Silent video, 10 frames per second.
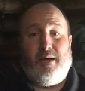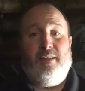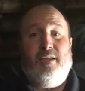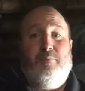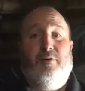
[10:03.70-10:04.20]
by
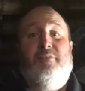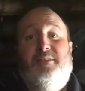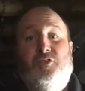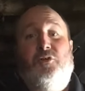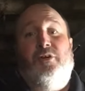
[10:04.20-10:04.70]
the
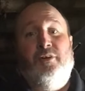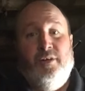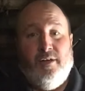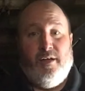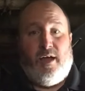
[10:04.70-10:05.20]
previous owner.
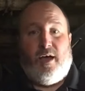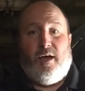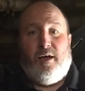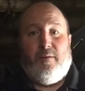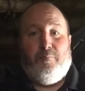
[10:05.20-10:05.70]

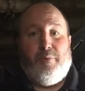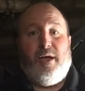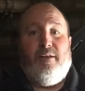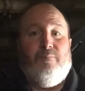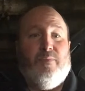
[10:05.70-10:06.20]

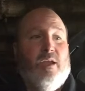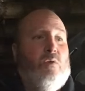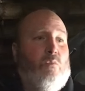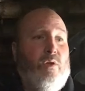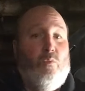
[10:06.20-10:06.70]
But
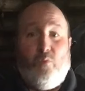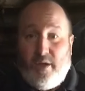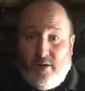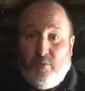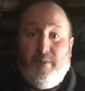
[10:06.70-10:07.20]
we
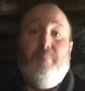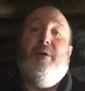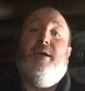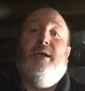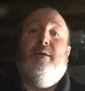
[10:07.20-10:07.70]
will be
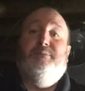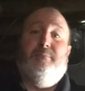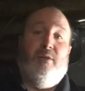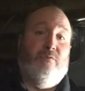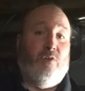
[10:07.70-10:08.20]
picking up
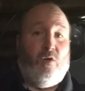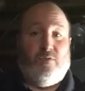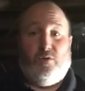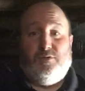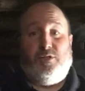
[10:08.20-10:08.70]
some other
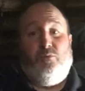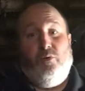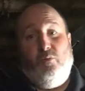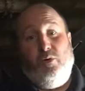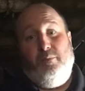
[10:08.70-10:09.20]
Volvos, and we
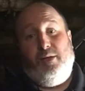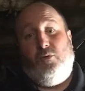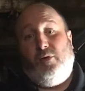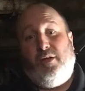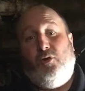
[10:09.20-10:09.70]
will be
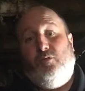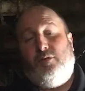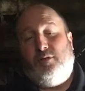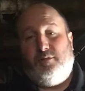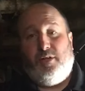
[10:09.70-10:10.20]
going
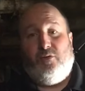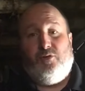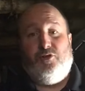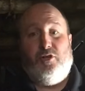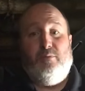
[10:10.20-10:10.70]
over, you know, the
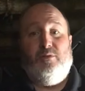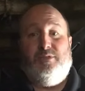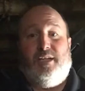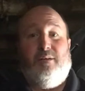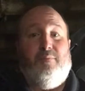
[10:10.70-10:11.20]
turbos
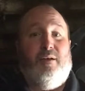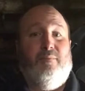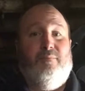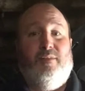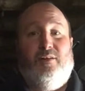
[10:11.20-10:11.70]
in
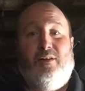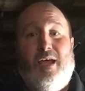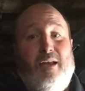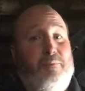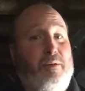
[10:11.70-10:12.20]
them. You know, a
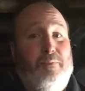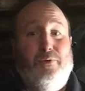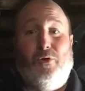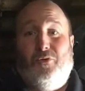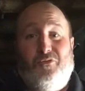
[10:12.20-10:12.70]
lot of people
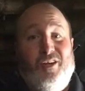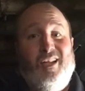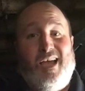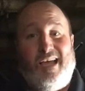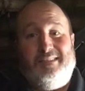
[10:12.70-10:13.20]
don't
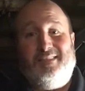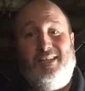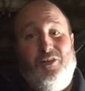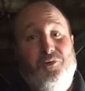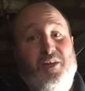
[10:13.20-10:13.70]
realize
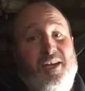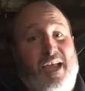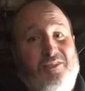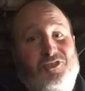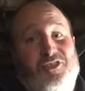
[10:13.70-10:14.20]
that you can
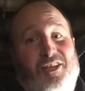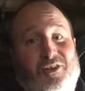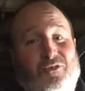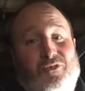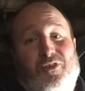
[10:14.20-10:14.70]
actually get a
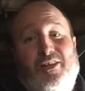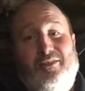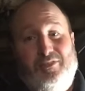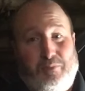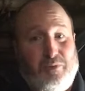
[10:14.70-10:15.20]
really
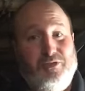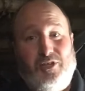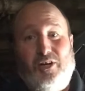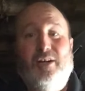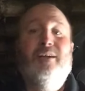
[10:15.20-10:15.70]
good sports
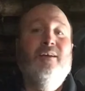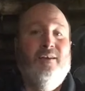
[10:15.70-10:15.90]
car